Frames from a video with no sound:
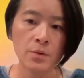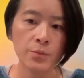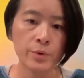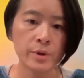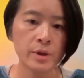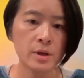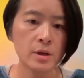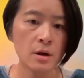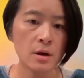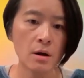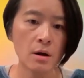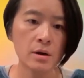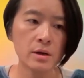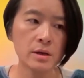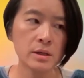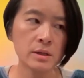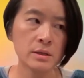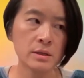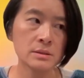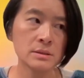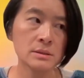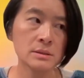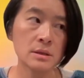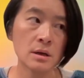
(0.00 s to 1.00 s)

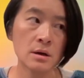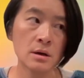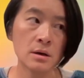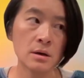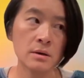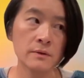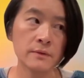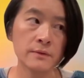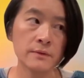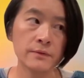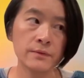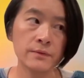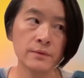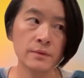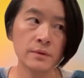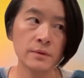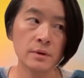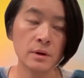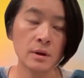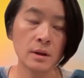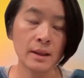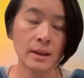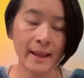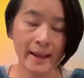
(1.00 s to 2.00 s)
regardless of
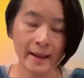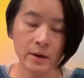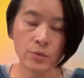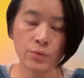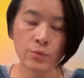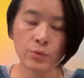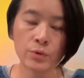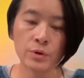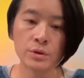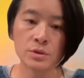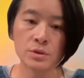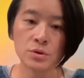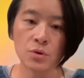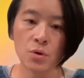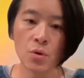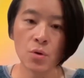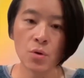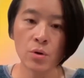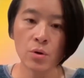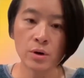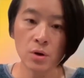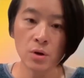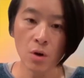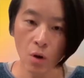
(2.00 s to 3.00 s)
language
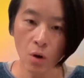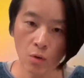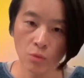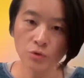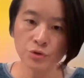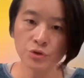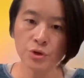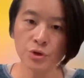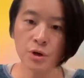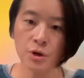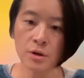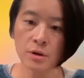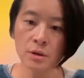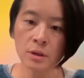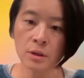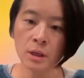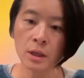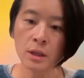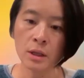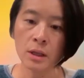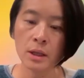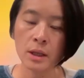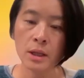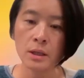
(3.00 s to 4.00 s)
or culture,
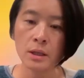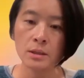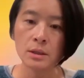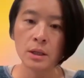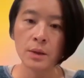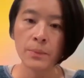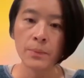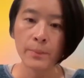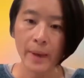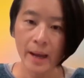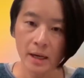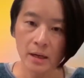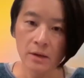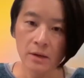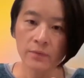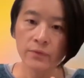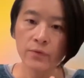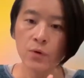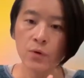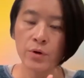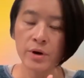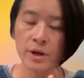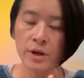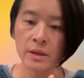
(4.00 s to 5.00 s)
the
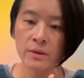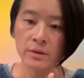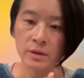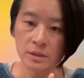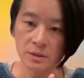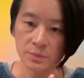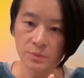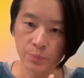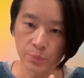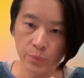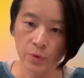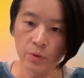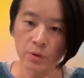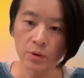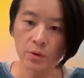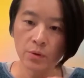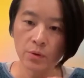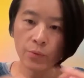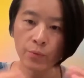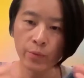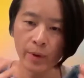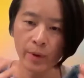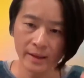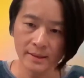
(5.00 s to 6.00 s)
metaphor in this book
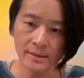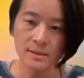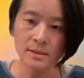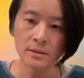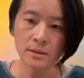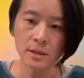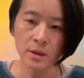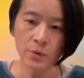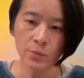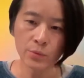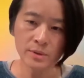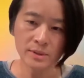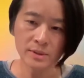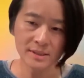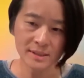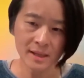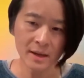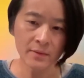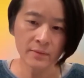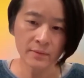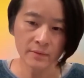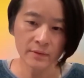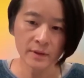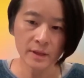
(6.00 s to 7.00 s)
resonate with
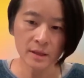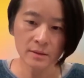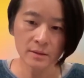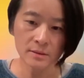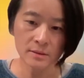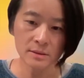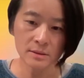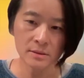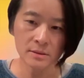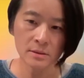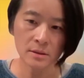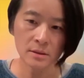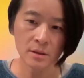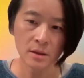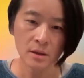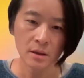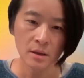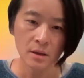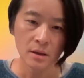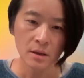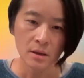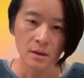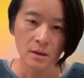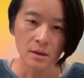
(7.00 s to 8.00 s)
some things
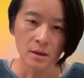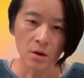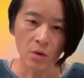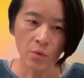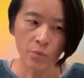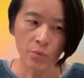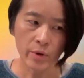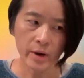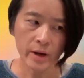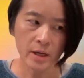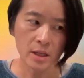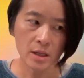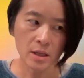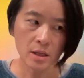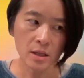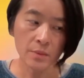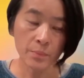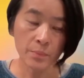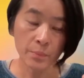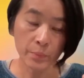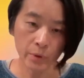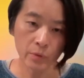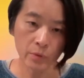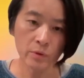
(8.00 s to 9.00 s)
already
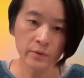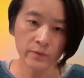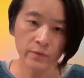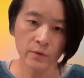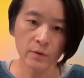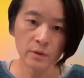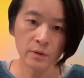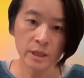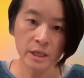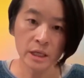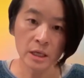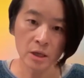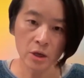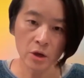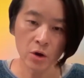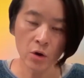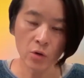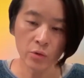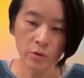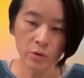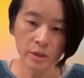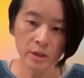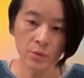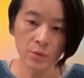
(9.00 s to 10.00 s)
beautifully
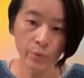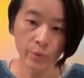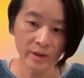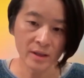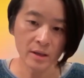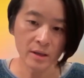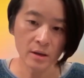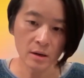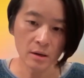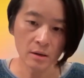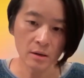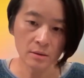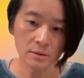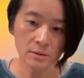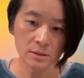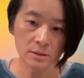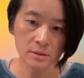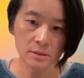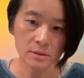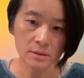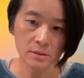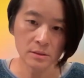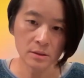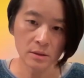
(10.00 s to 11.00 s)
encoded within
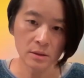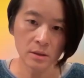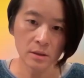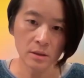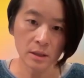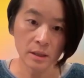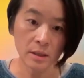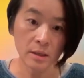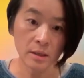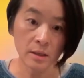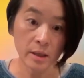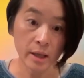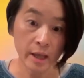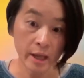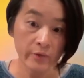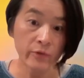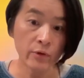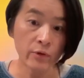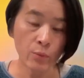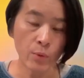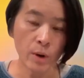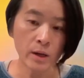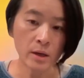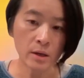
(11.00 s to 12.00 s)
us, in
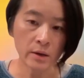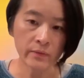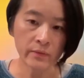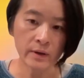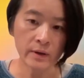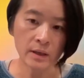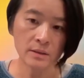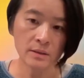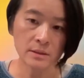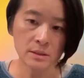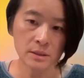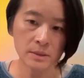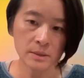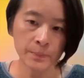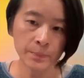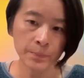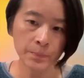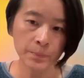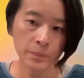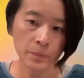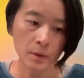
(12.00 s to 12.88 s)
every one of us.